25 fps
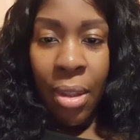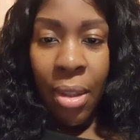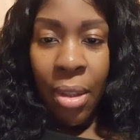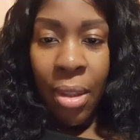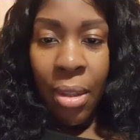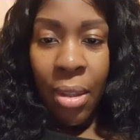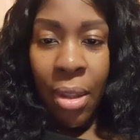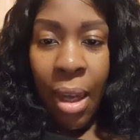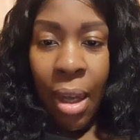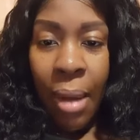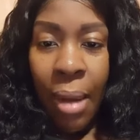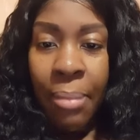
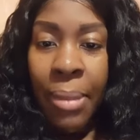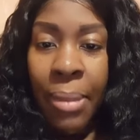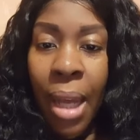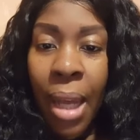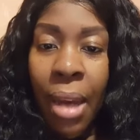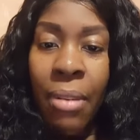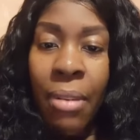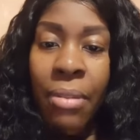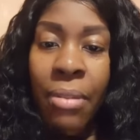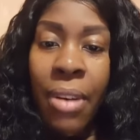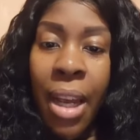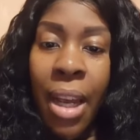I'm not
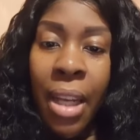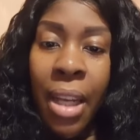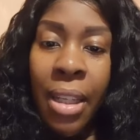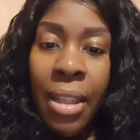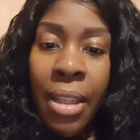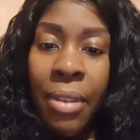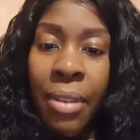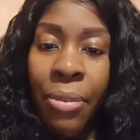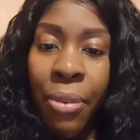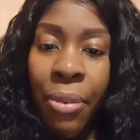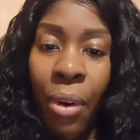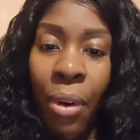
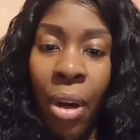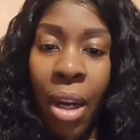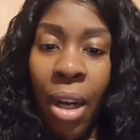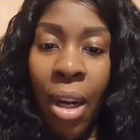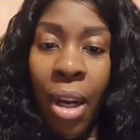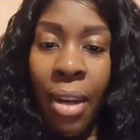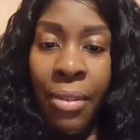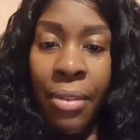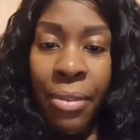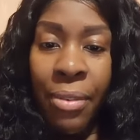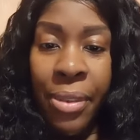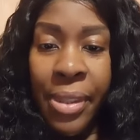ready for
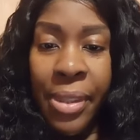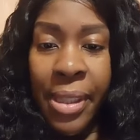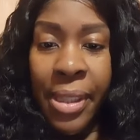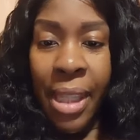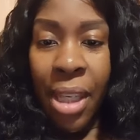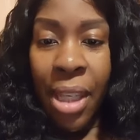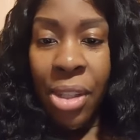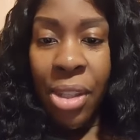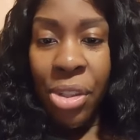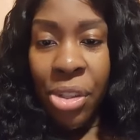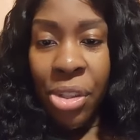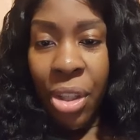
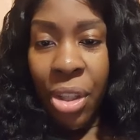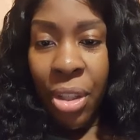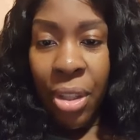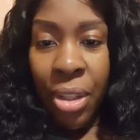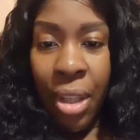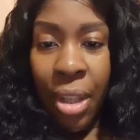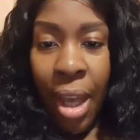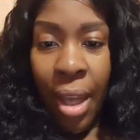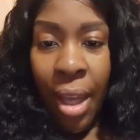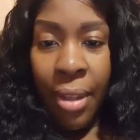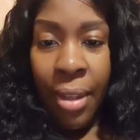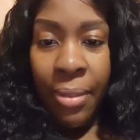
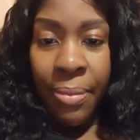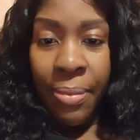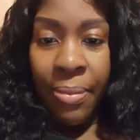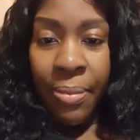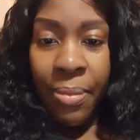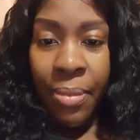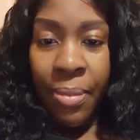conversation yet.